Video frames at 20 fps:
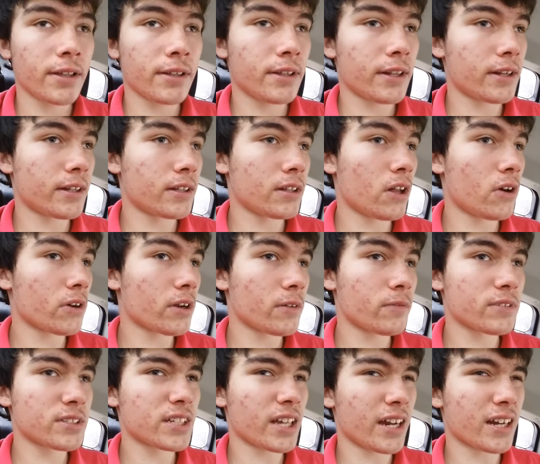And then
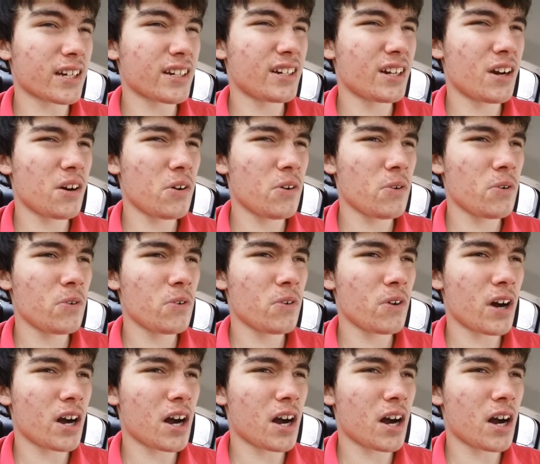Logan was like, no,